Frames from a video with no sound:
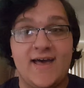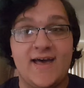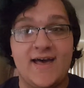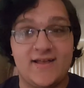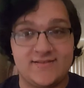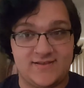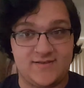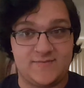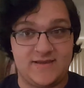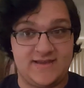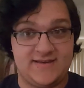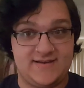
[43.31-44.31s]
I'll tilt
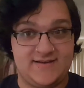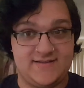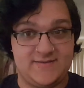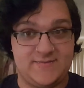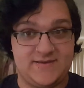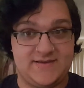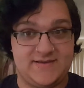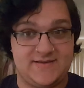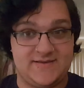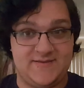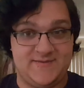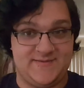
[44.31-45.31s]
my head down a little bit.
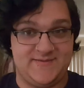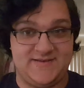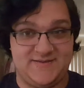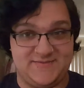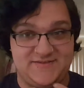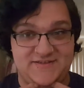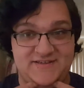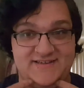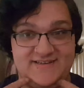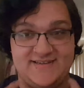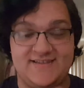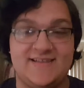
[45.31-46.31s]
Oh, double
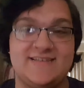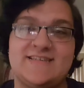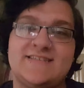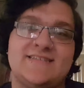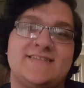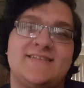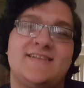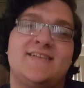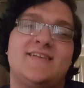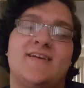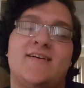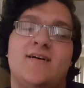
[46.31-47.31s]
chin. This
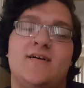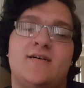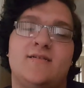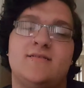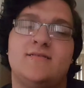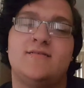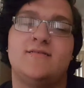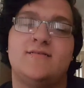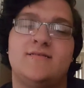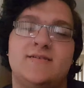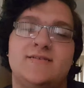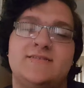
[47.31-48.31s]

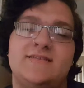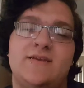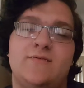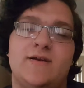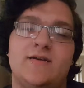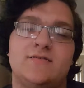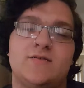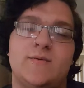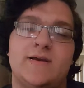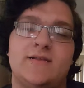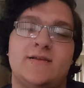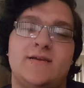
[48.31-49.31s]
derailed
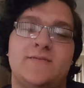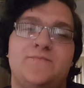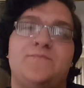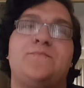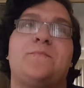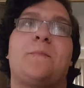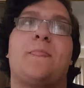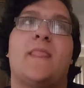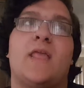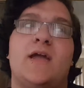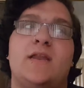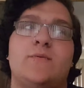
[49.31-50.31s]
quickly.
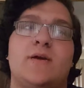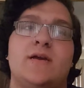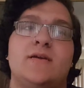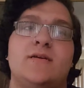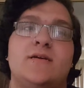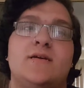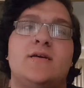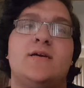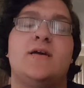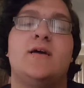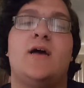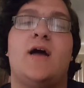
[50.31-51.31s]
Anyway,
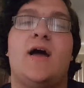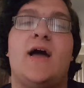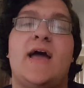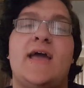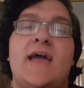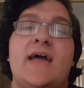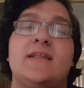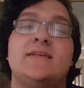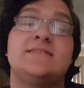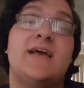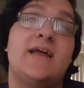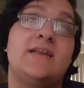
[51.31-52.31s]
I had
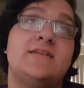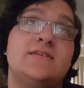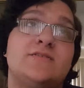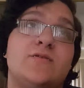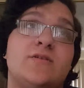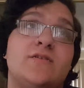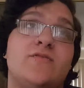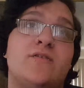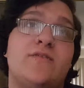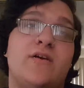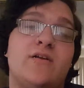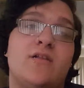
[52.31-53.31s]
anxiety disorder for a
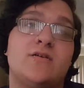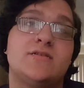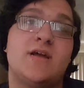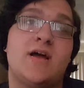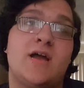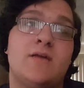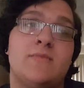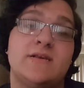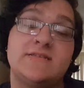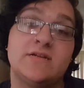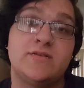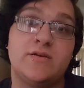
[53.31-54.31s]
very long time. I
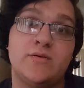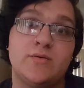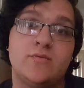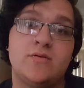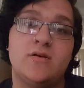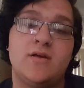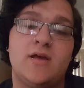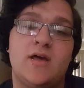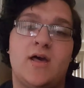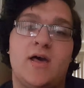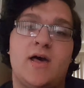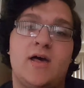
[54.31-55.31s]
still do.
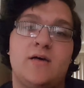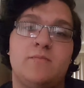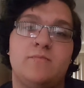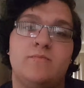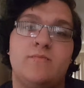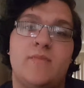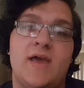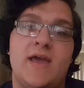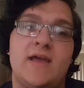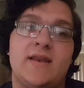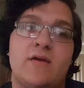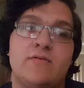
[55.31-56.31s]

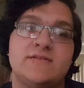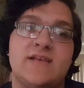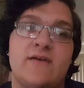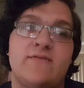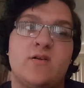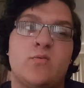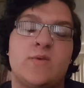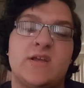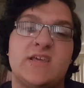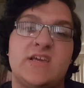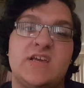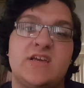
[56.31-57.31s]
And I was having a
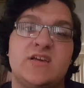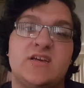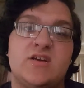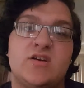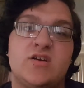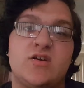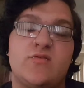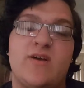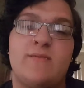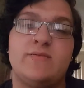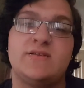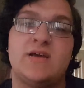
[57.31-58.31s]
really
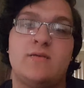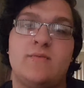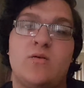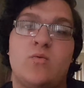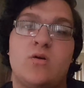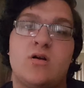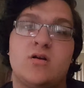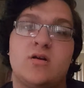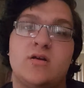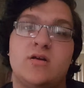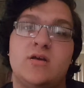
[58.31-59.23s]
crappy time at work.